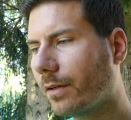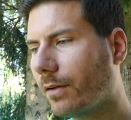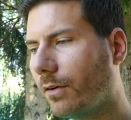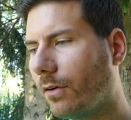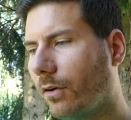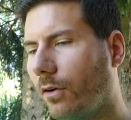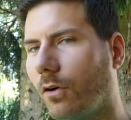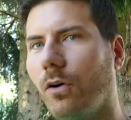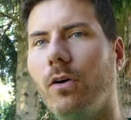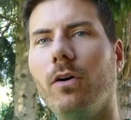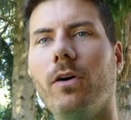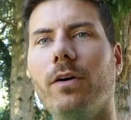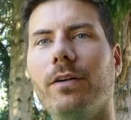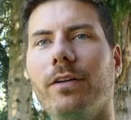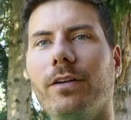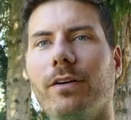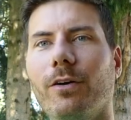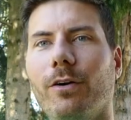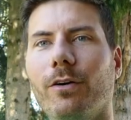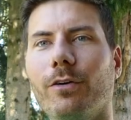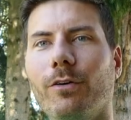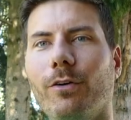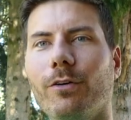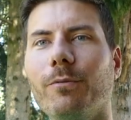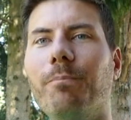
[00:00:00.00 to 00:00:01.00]

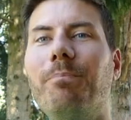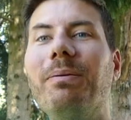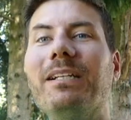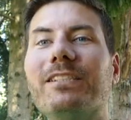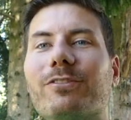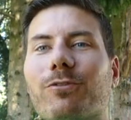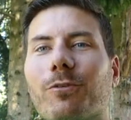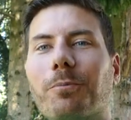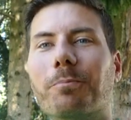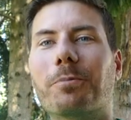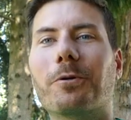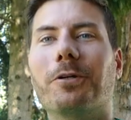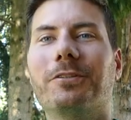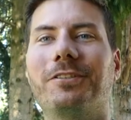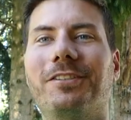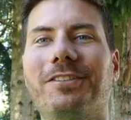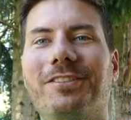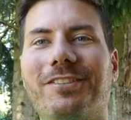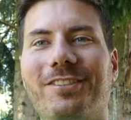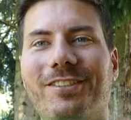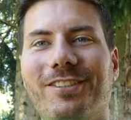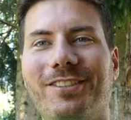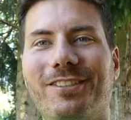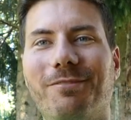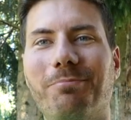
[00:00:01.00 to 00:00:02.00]
on peaceful
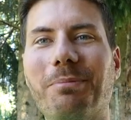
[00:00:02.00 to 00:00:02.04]
protesters